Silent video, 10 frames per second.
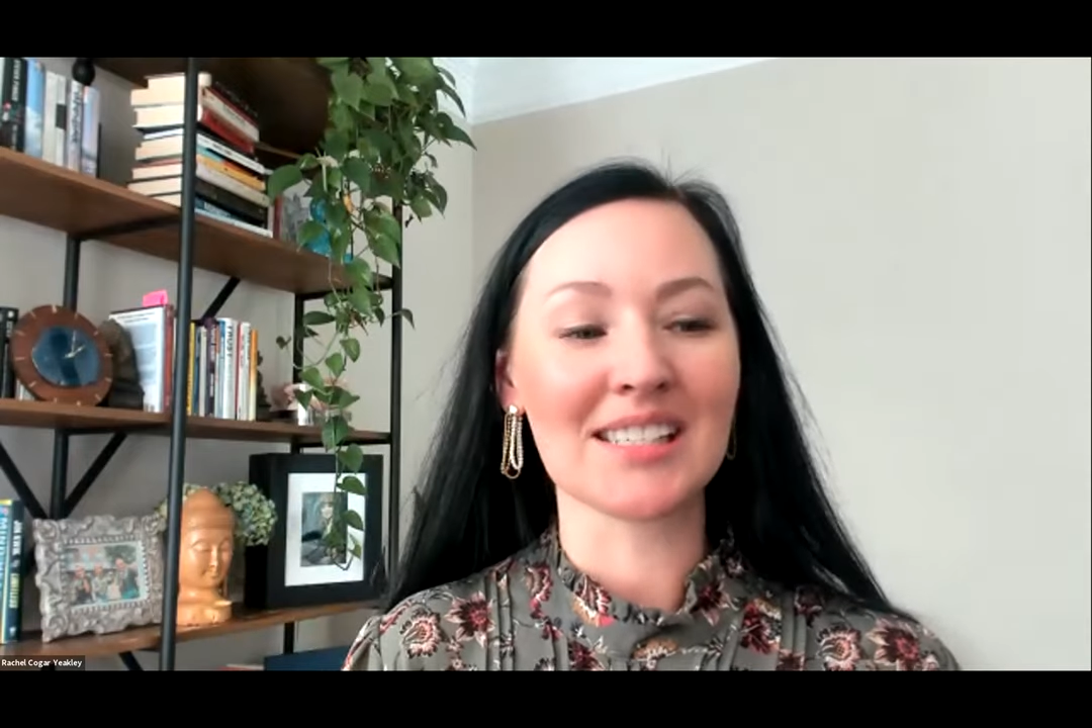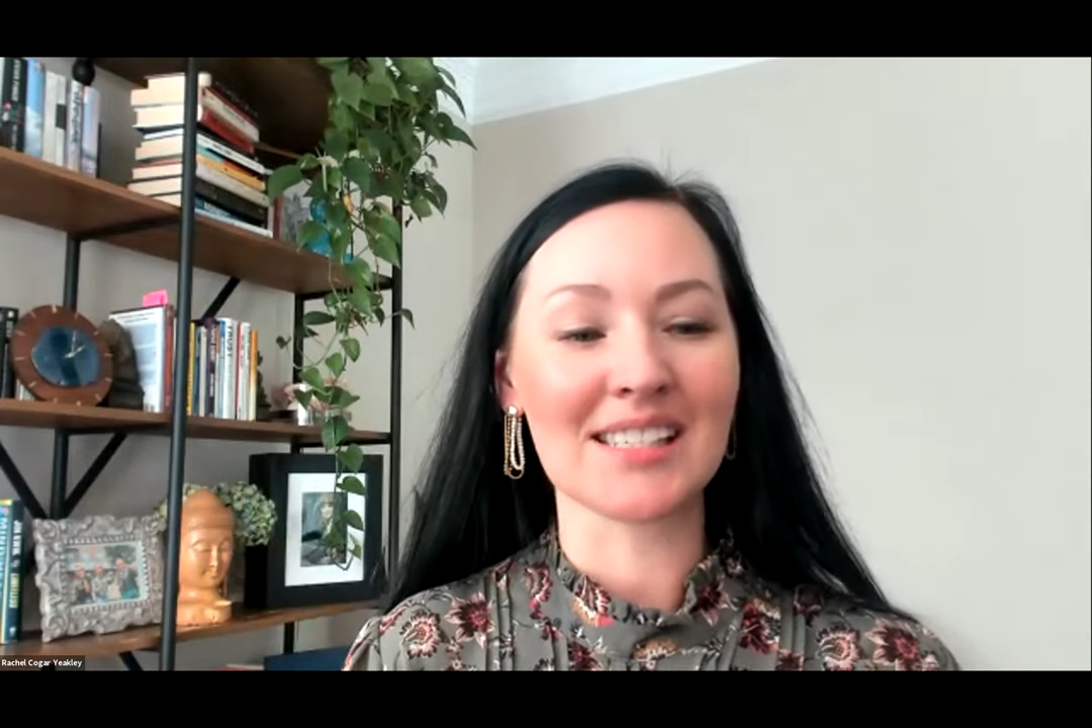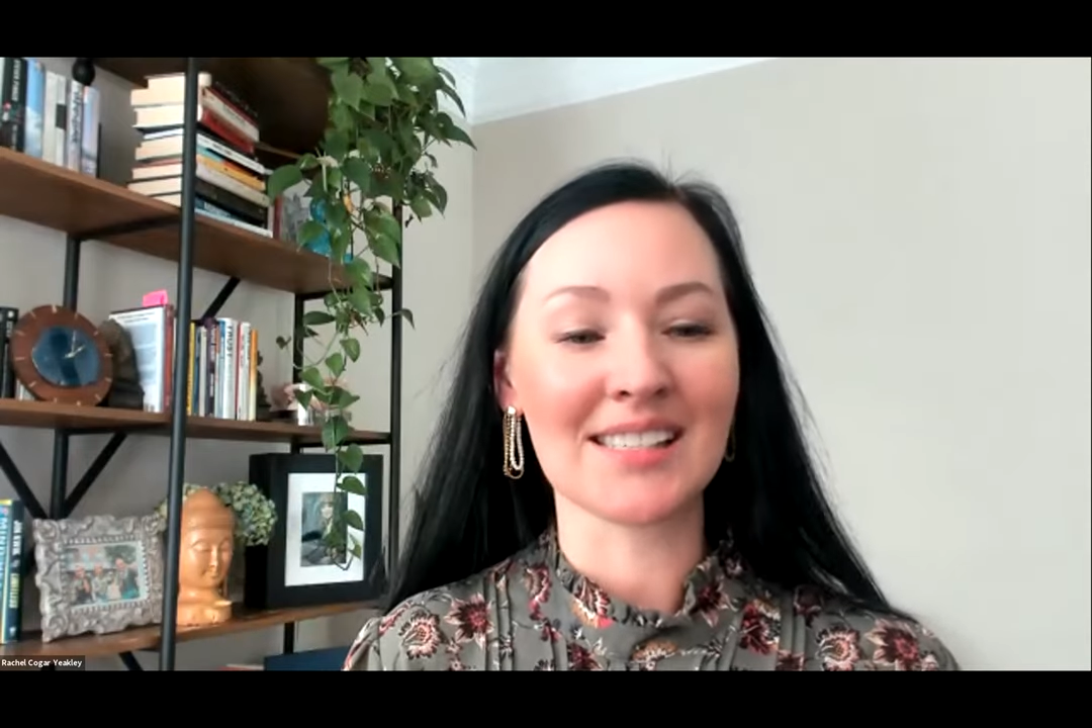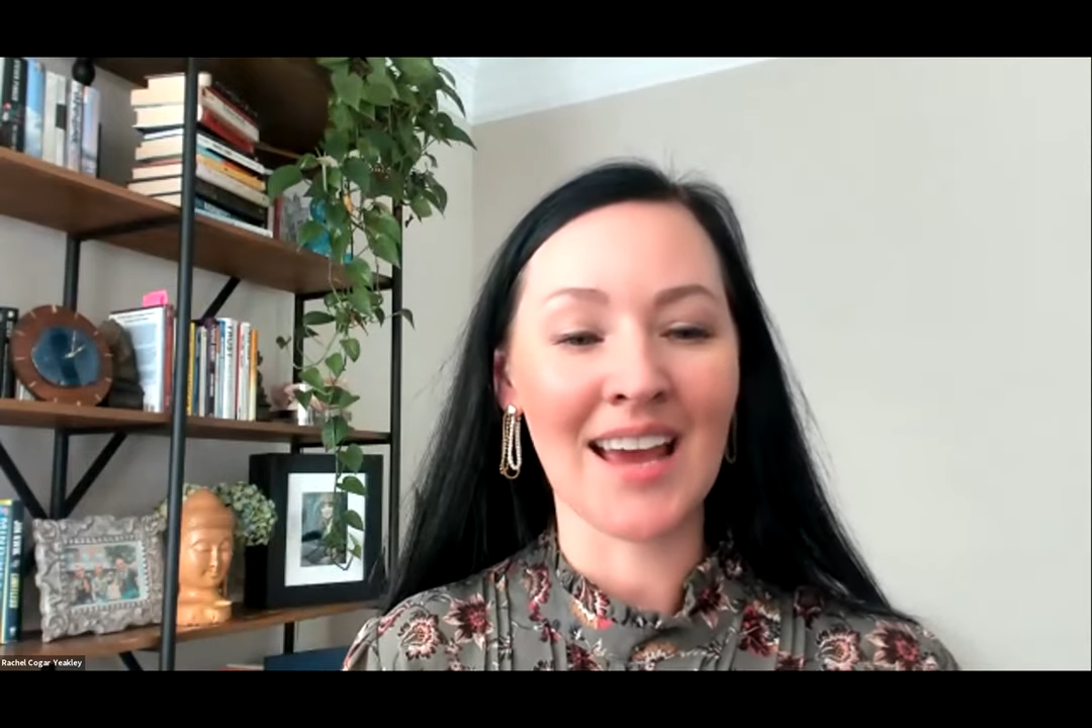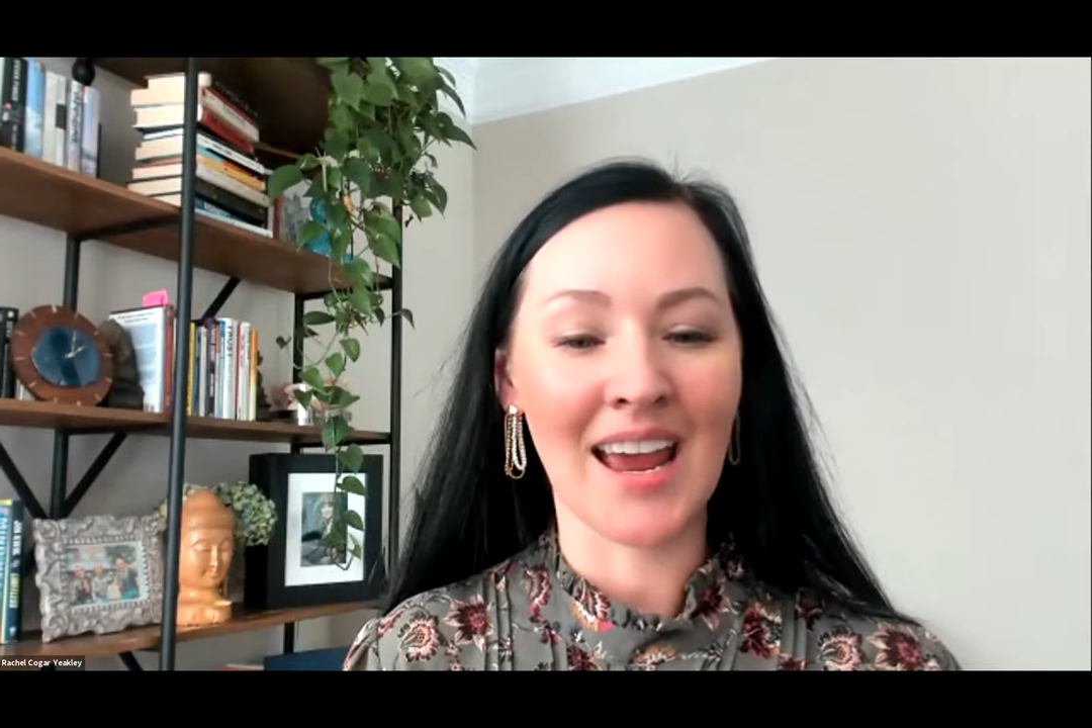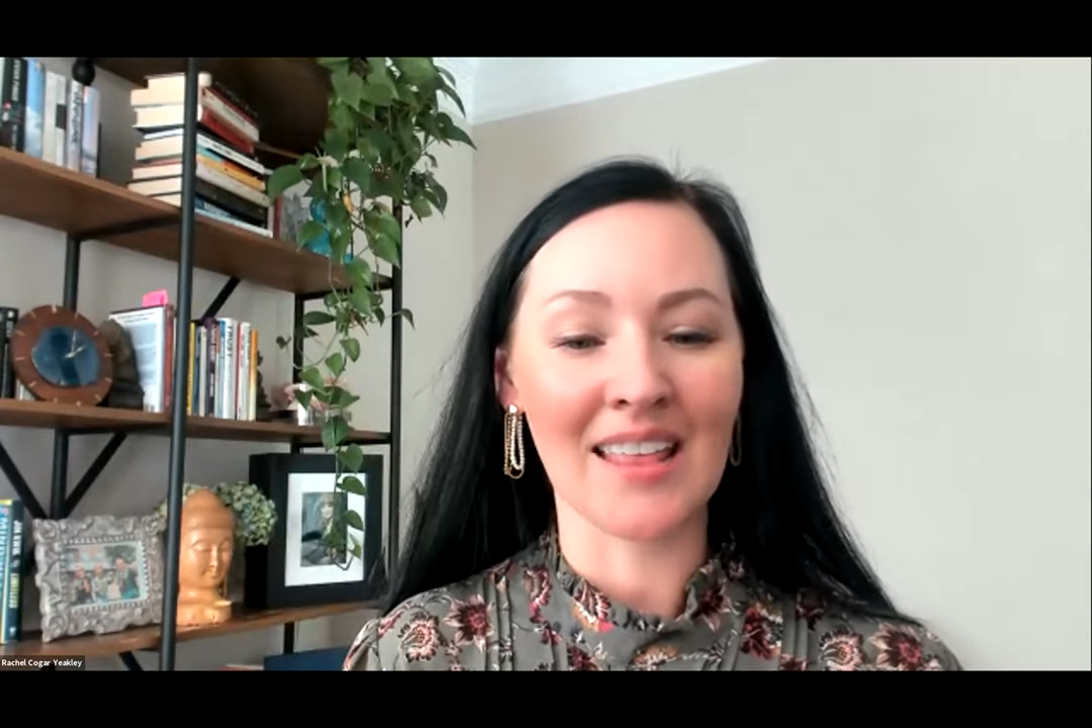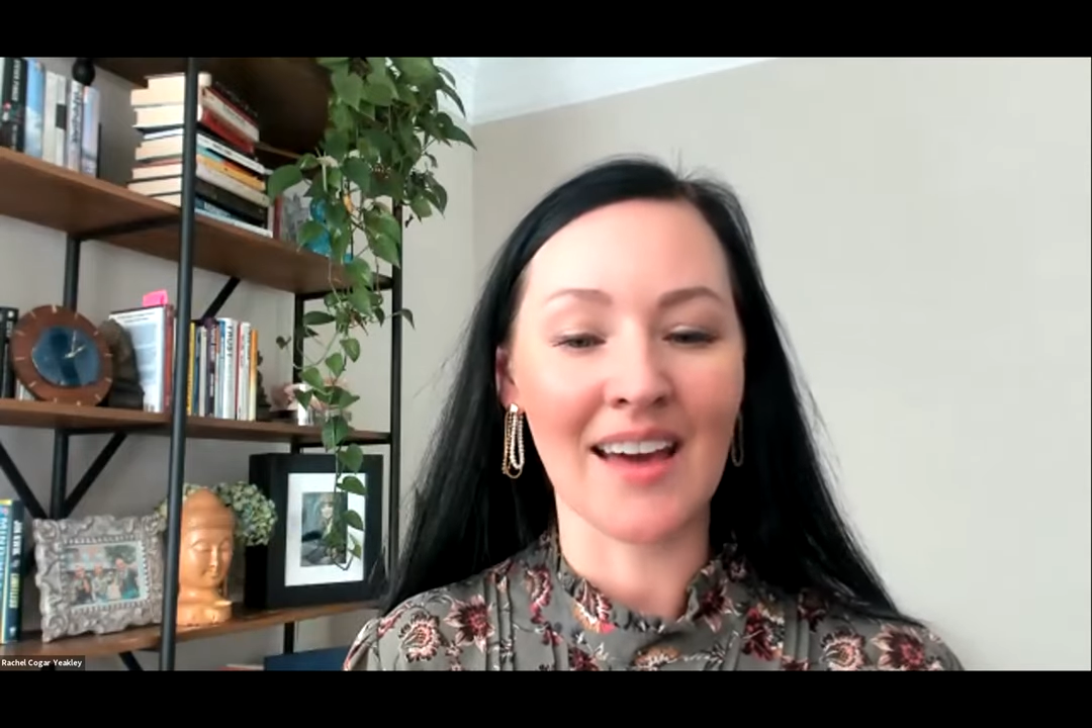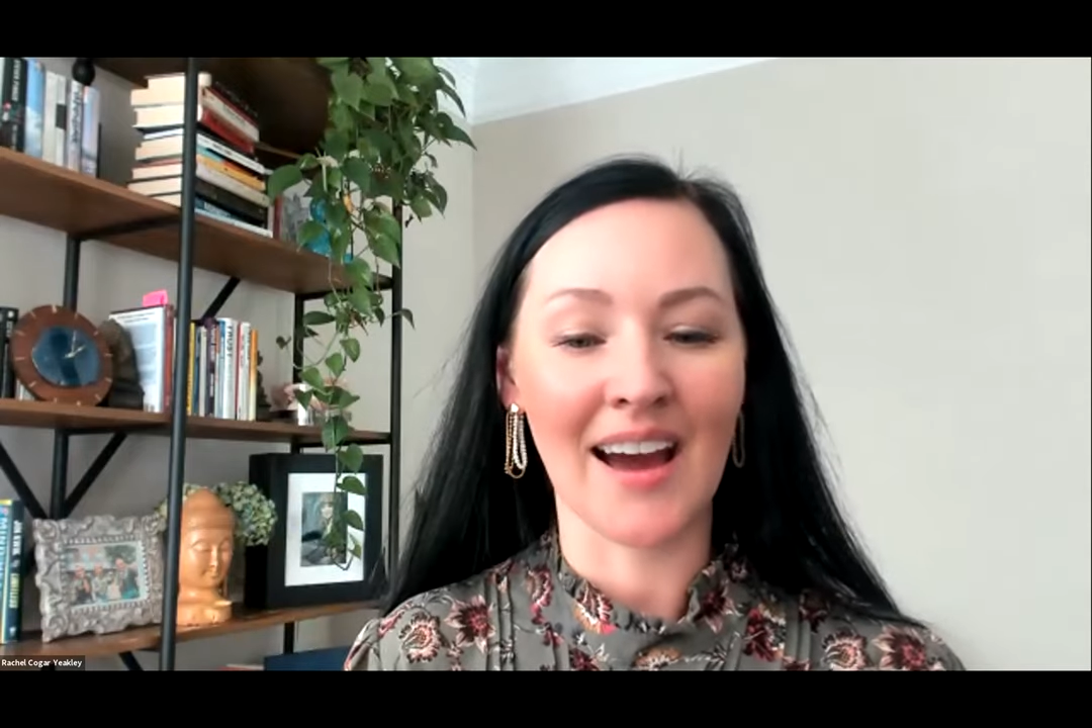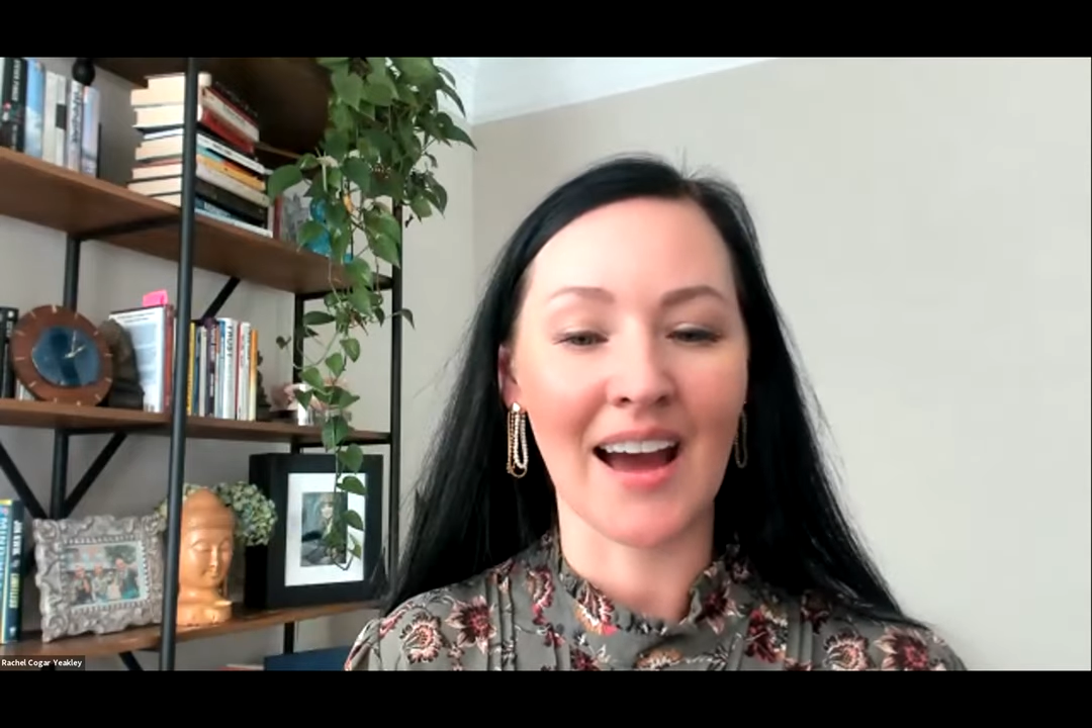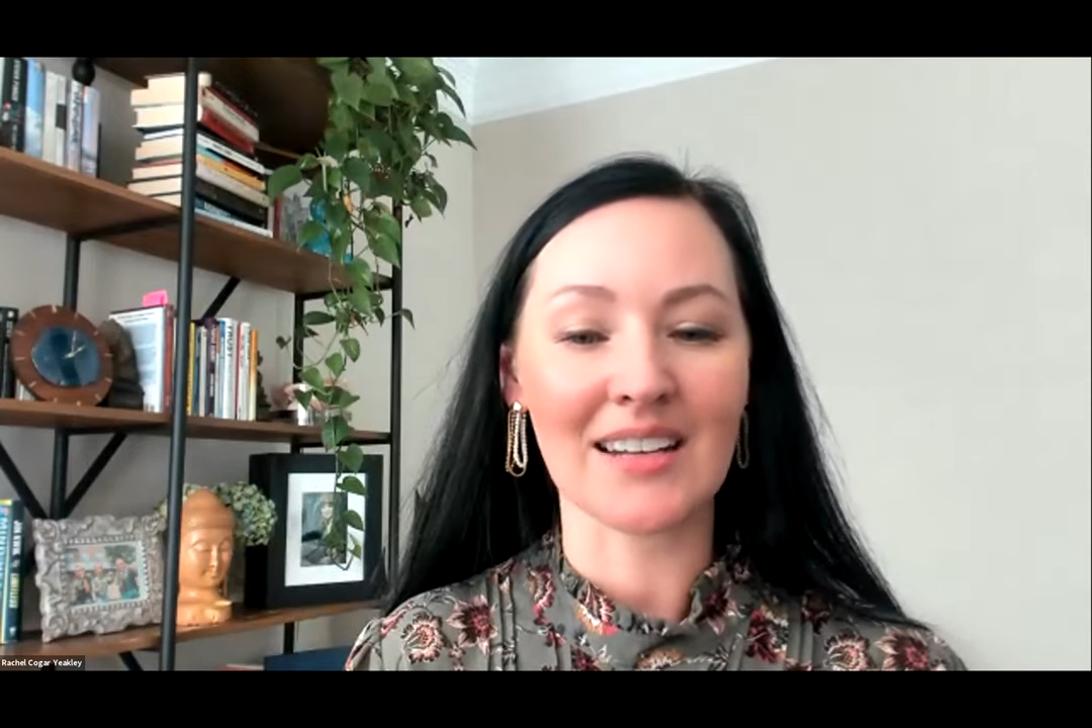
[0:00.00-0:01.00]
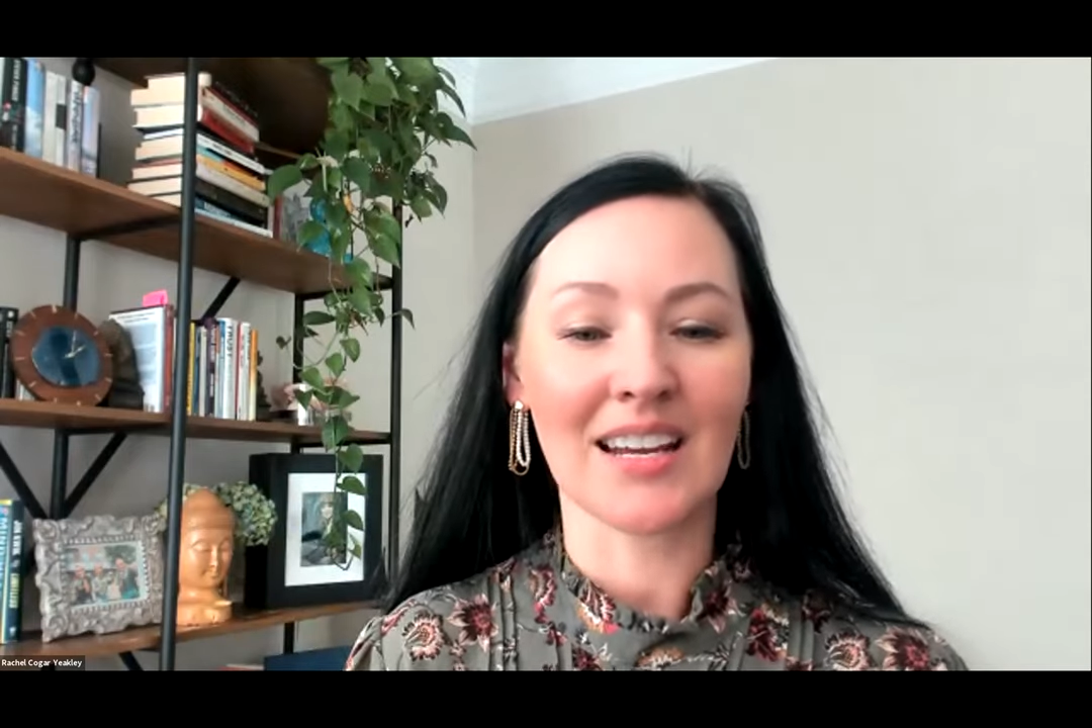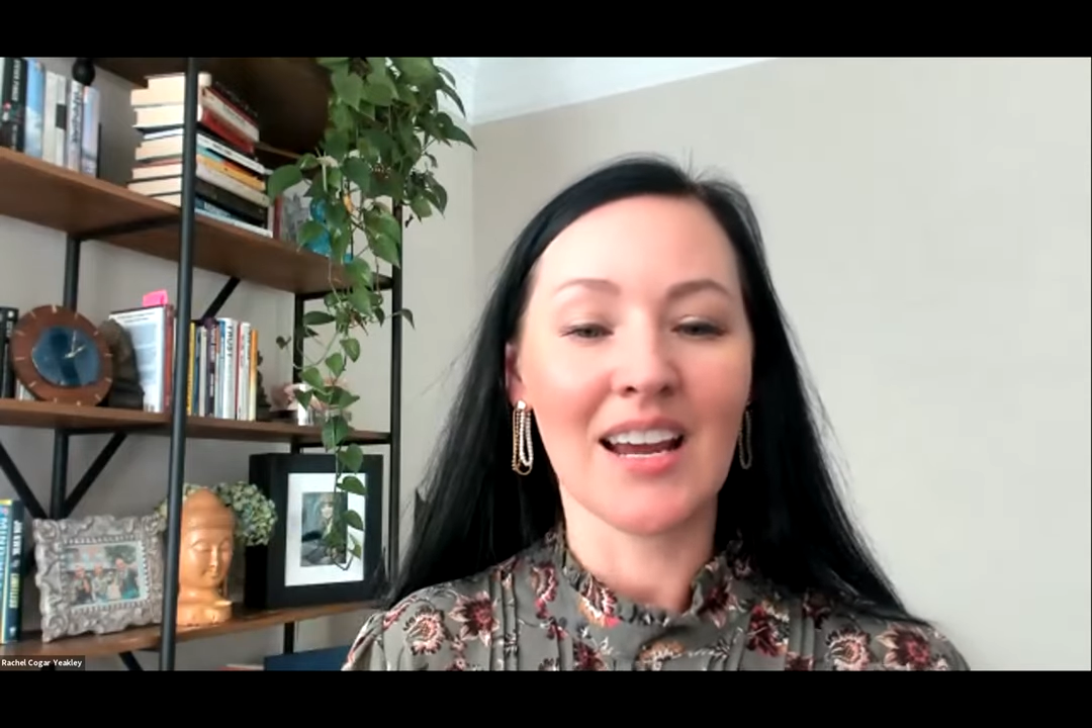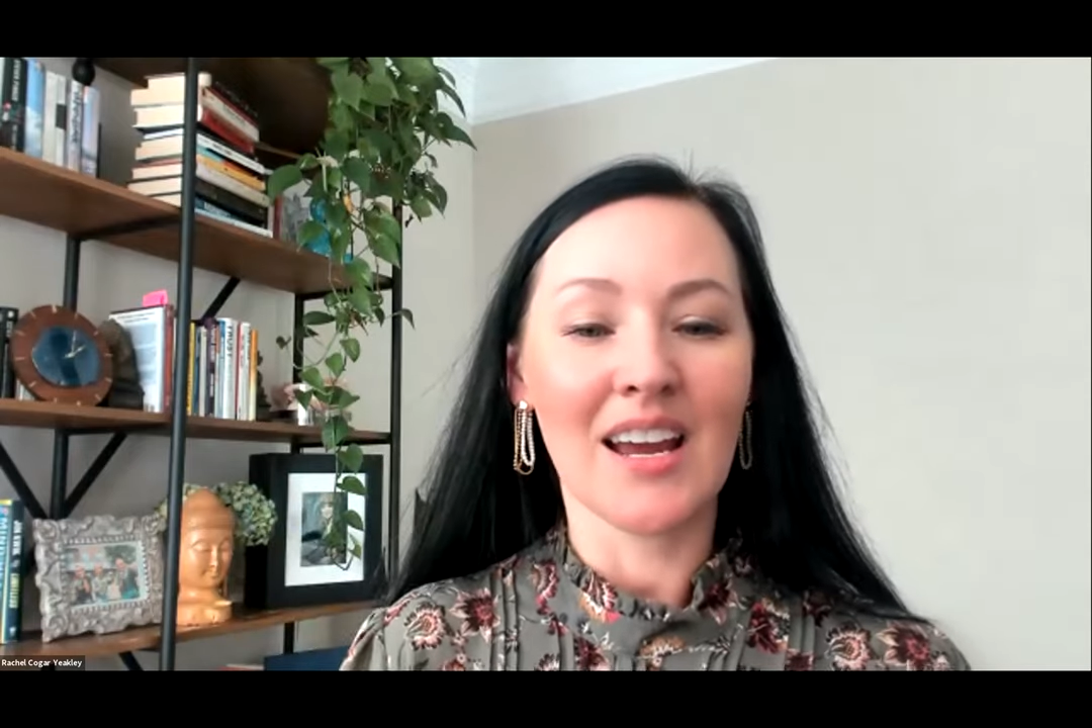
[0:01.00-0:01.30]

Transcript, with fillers: to say that